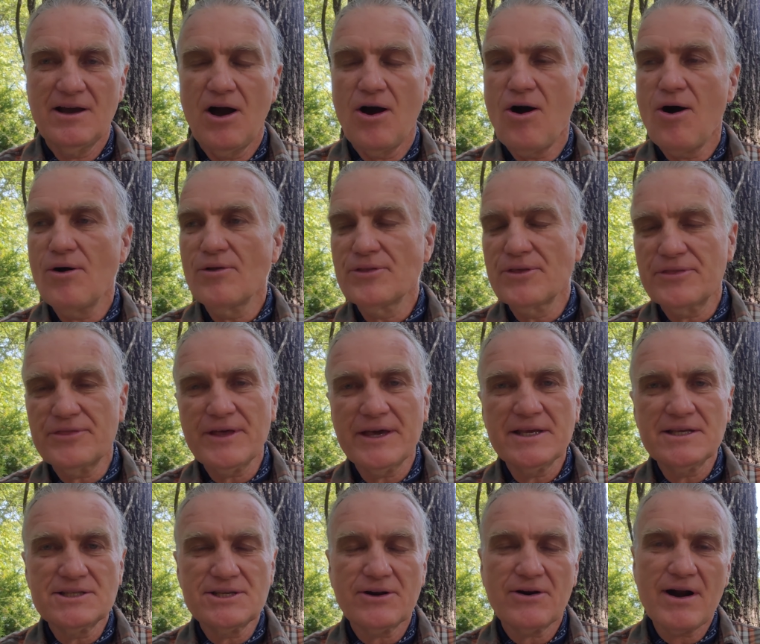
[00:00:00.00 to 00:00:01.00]
All the
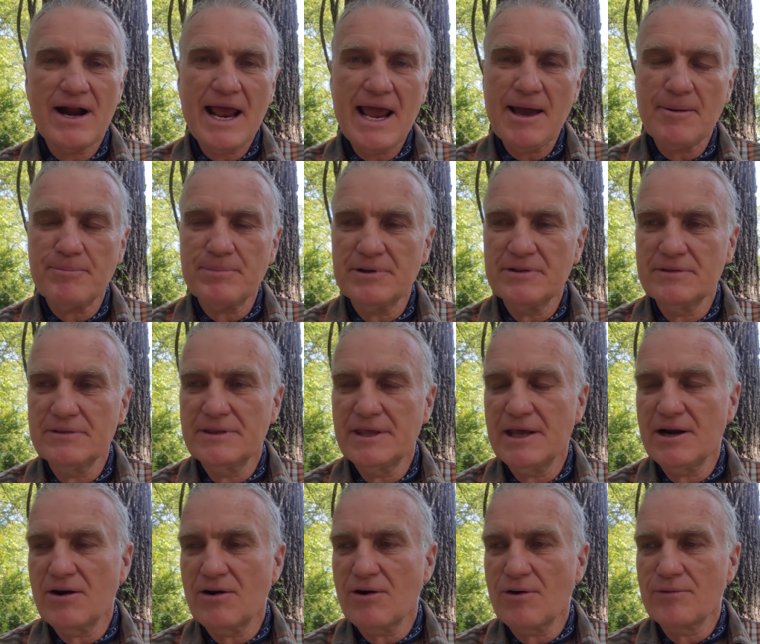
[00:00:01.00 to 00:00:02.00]
things that are happened
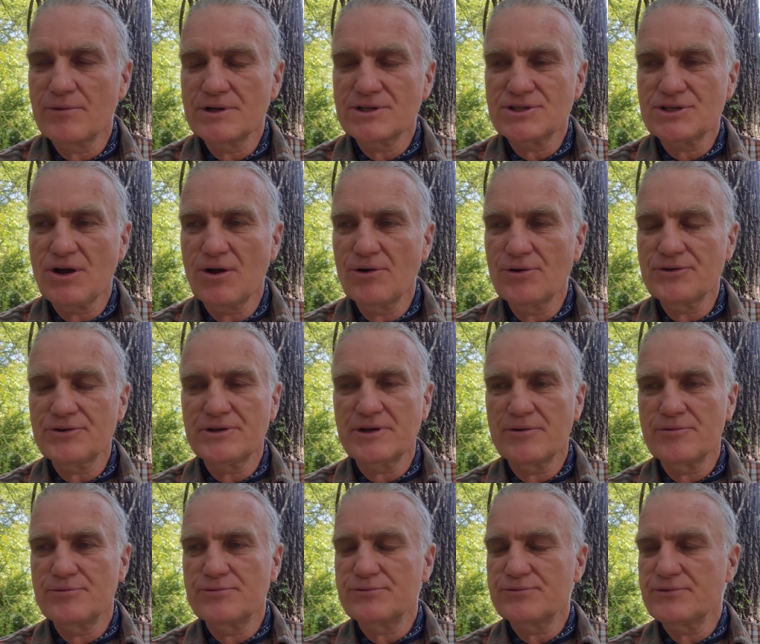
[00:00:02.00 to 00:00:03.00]
that are a result
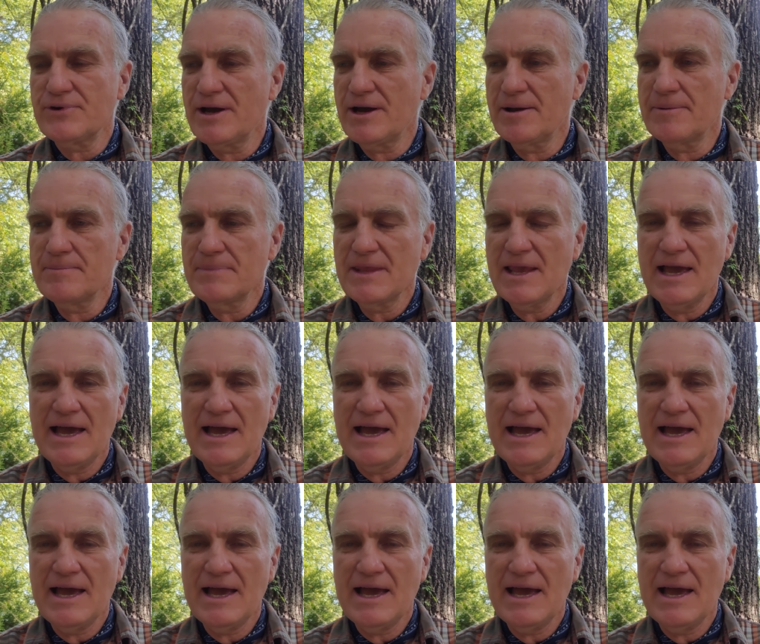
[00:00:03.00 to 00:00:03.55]
of uh,